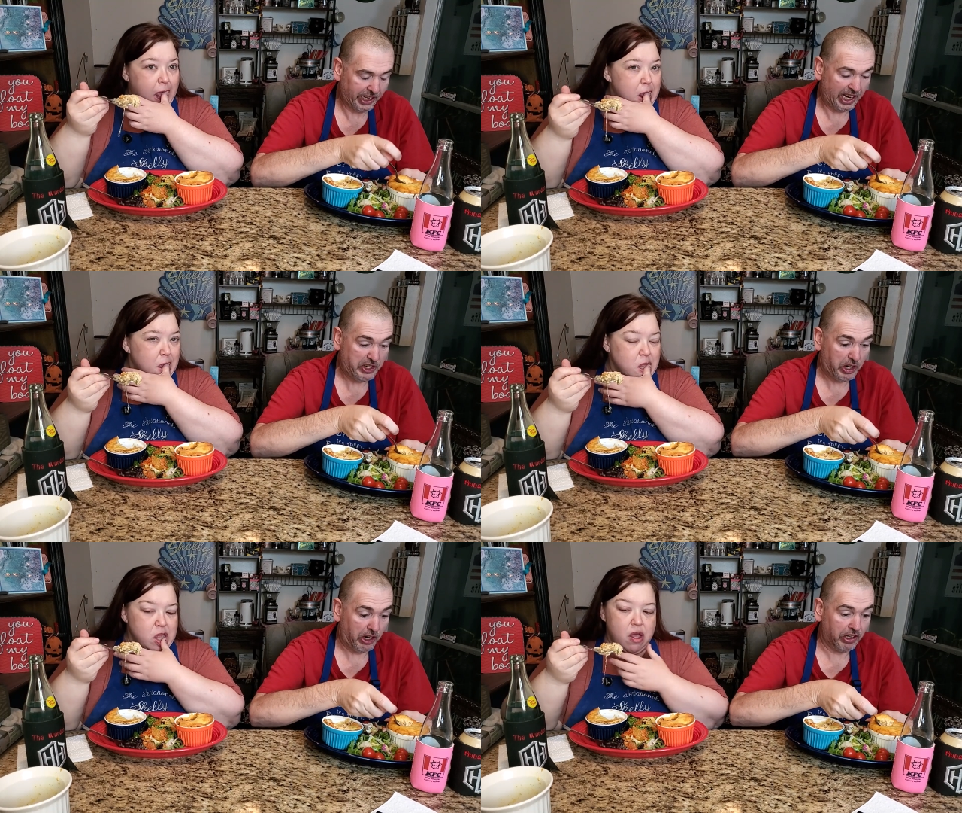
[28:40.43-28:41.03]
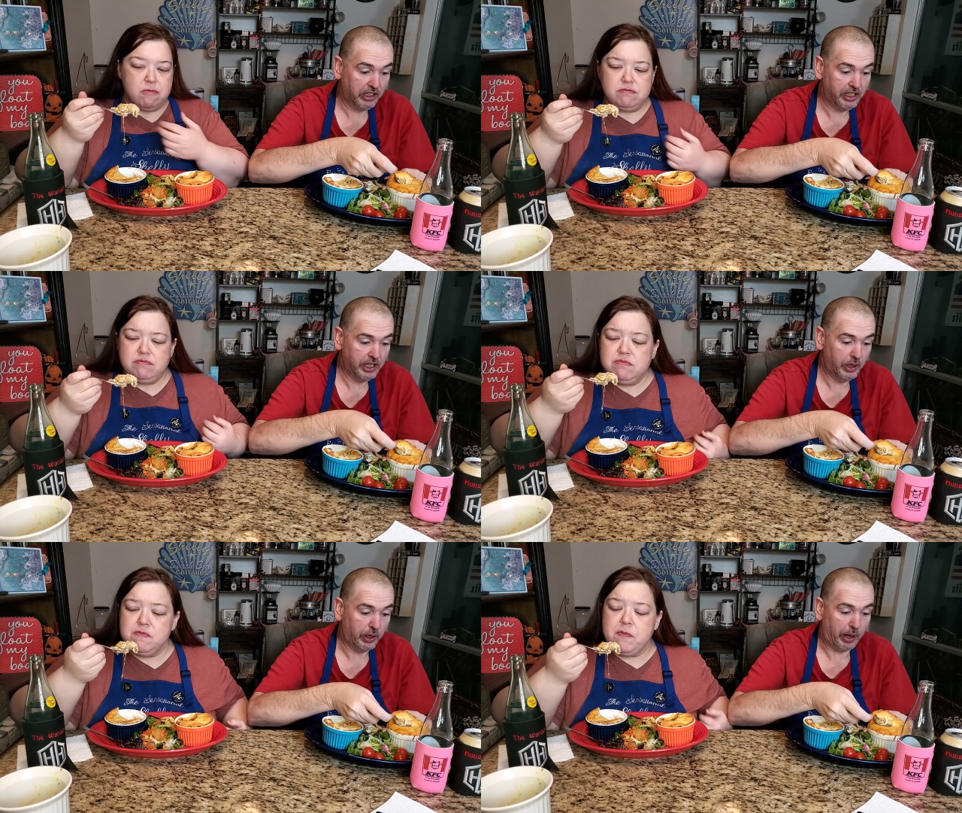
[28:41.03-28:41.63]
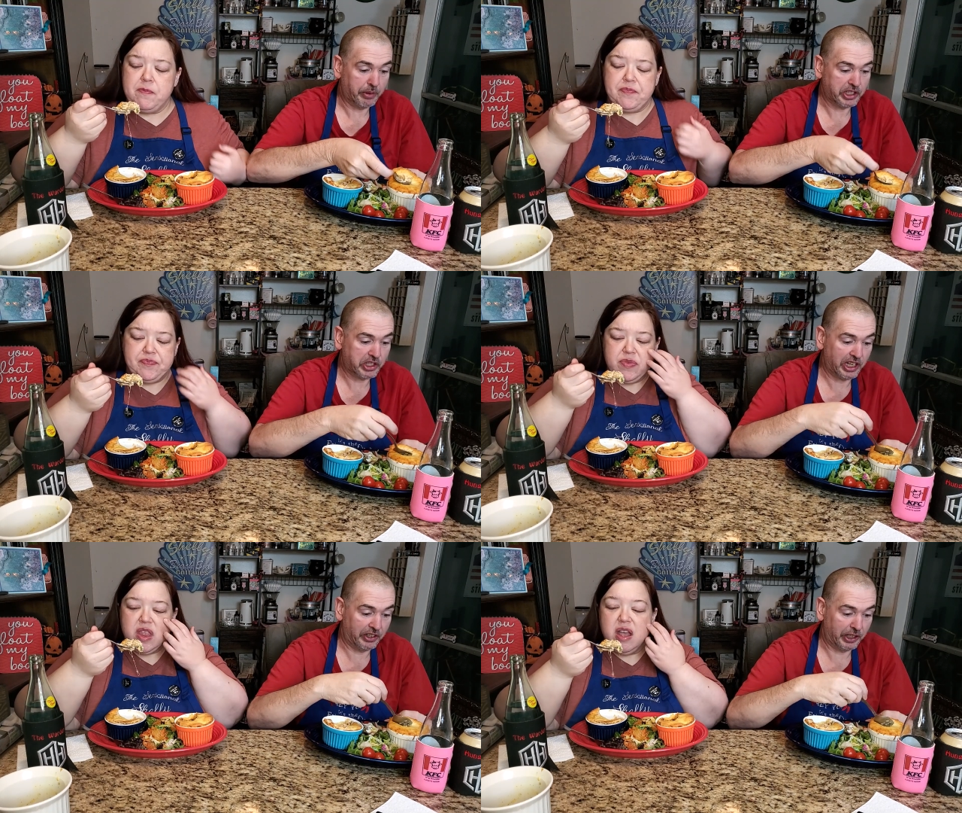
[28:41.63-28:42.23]
Speaker 1: And y'all, I was
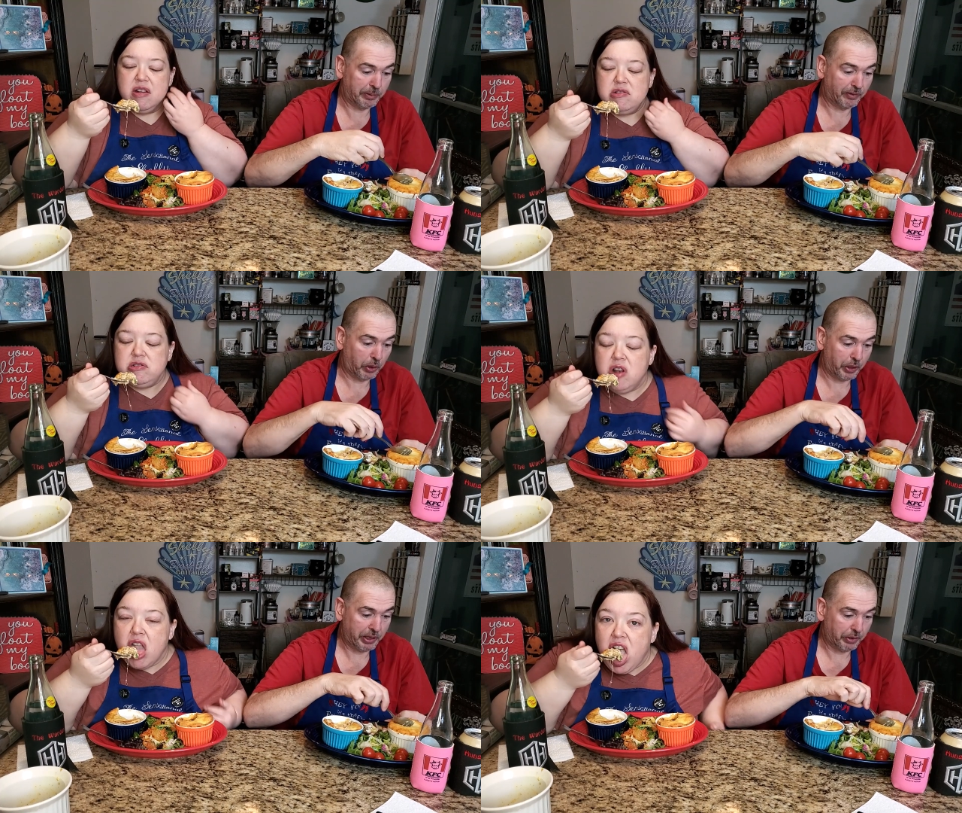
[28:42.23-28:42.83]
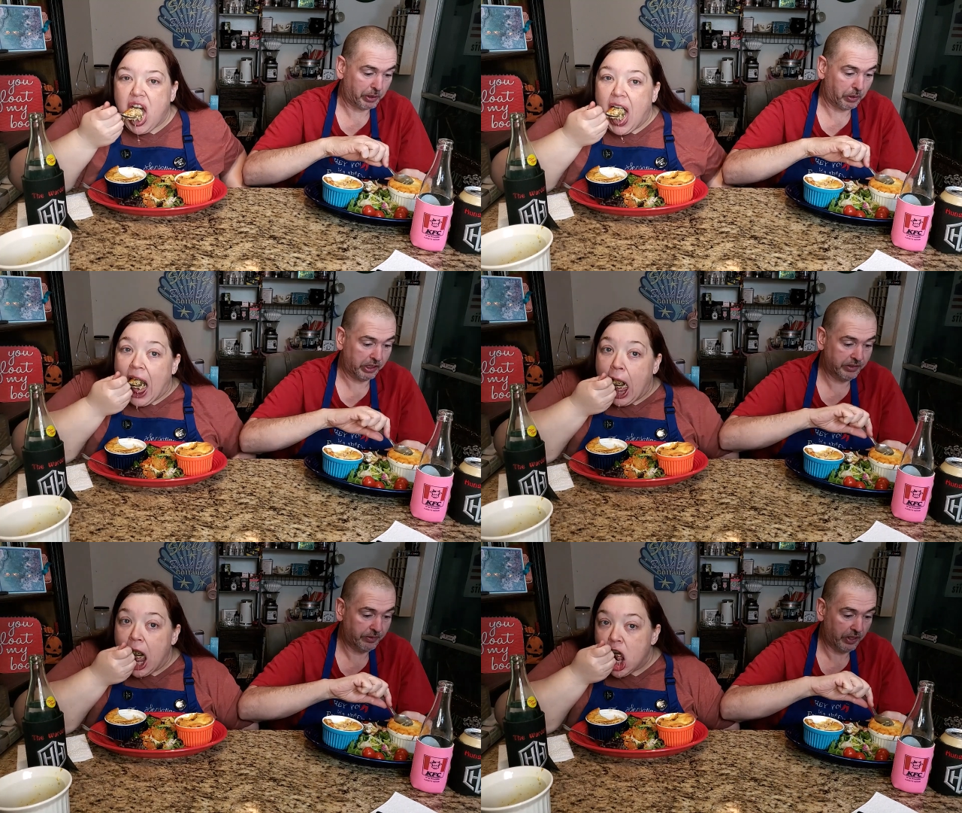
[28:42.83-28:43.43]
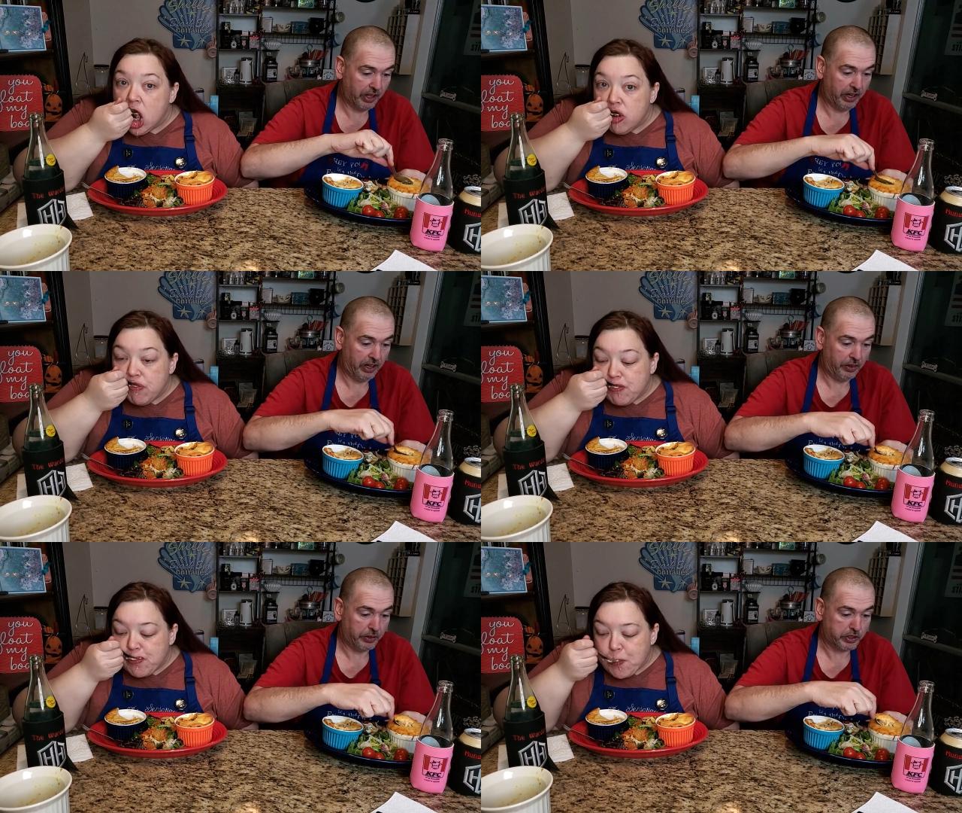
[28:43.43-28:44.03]
just telling her before we hit record,
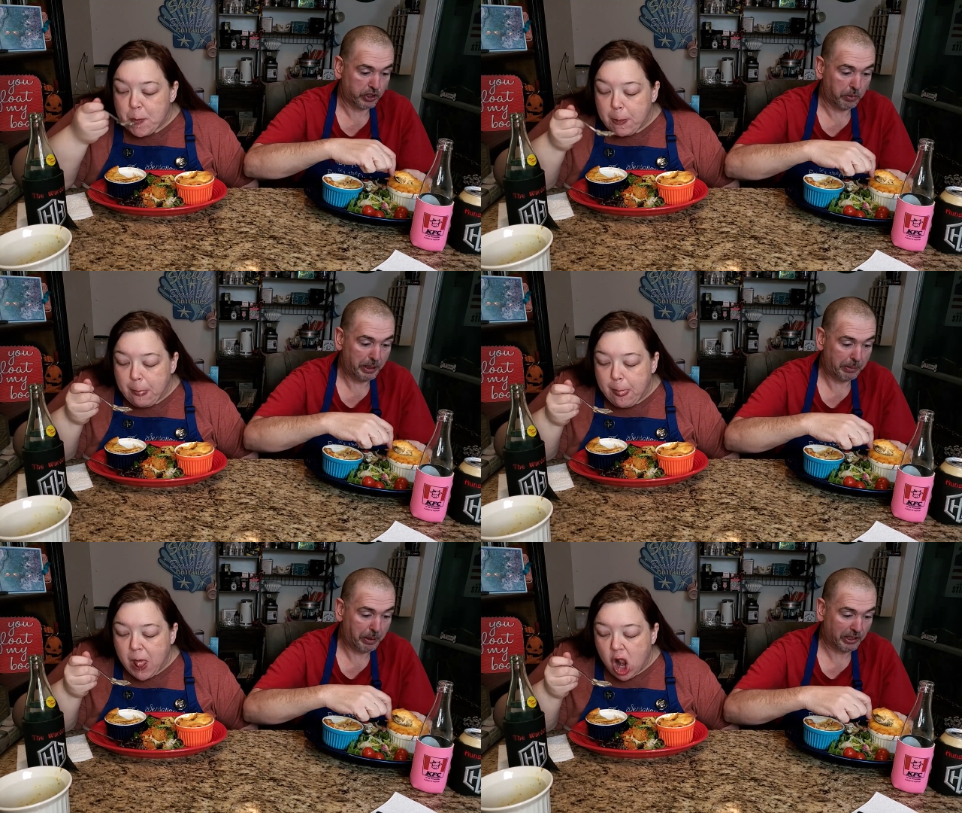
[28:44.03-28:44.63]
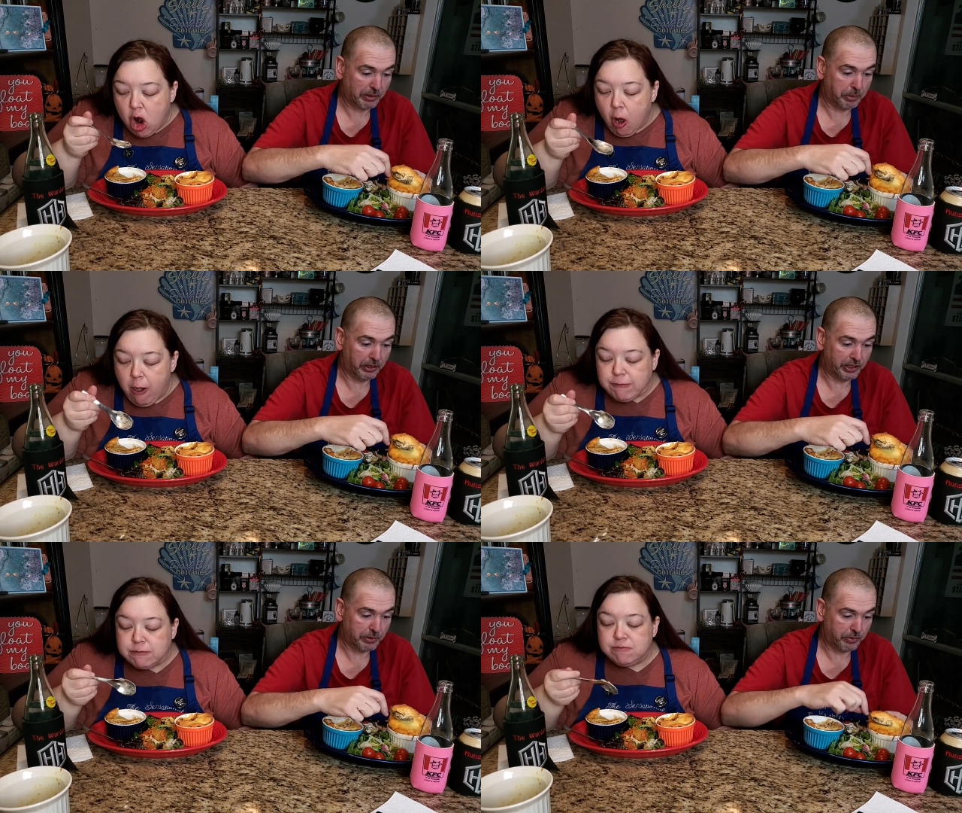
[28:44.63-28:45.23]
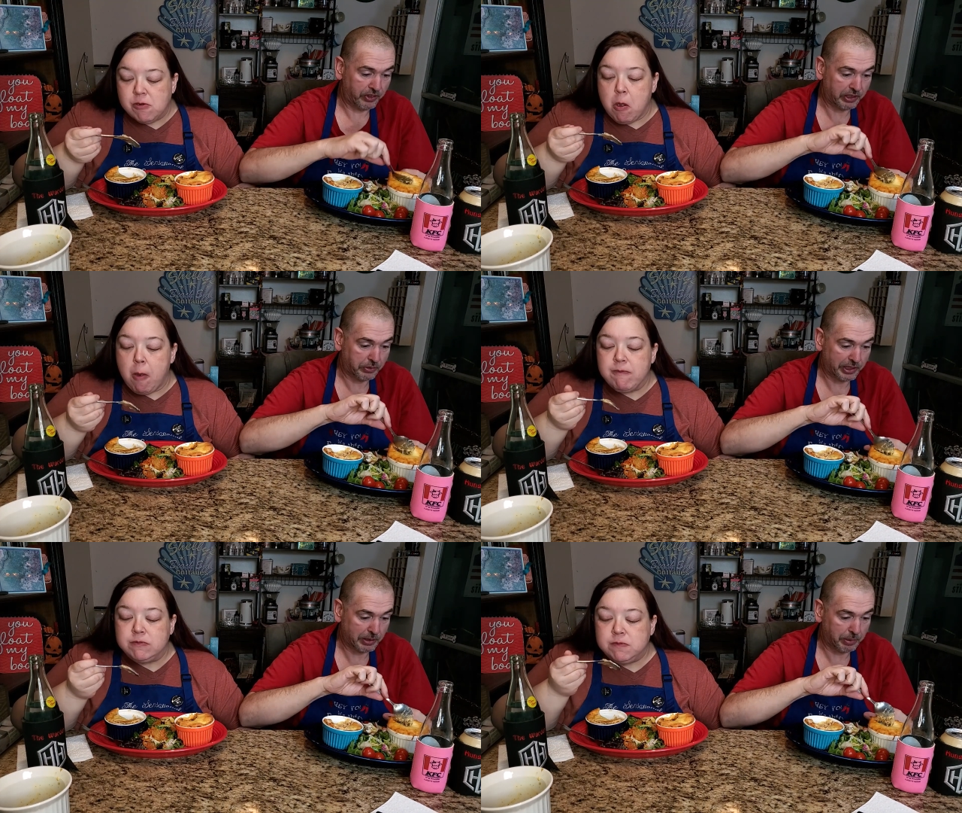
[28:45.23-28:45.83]
there's so many possibilities with
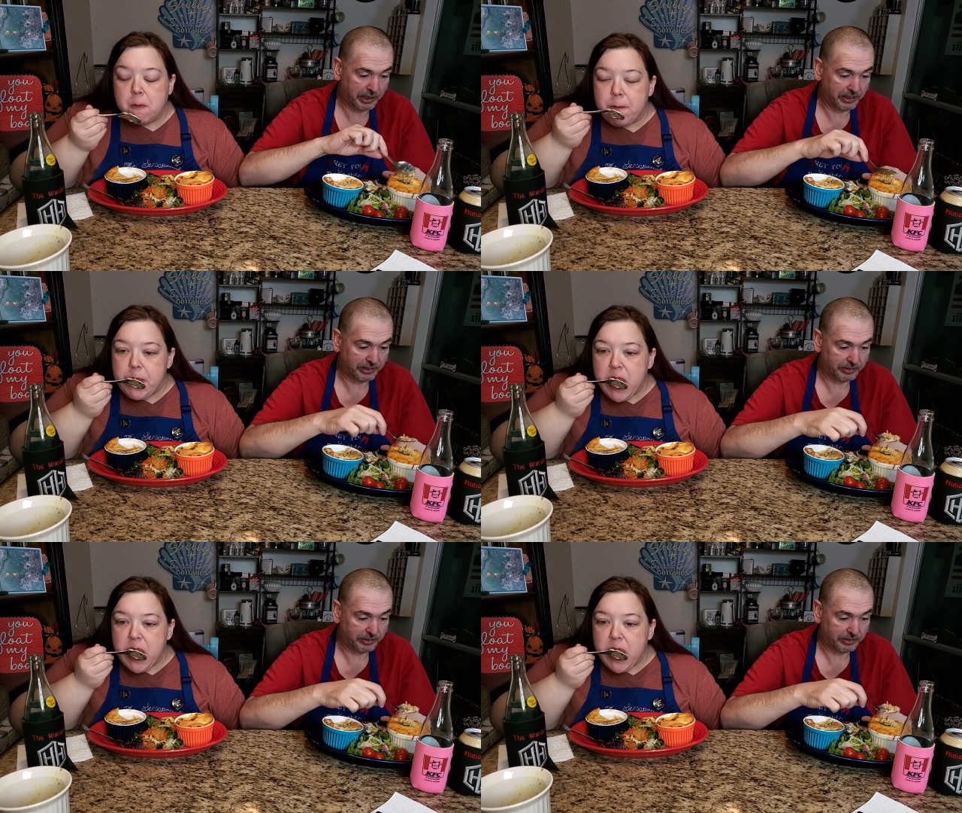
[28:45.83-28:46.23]
this recipe.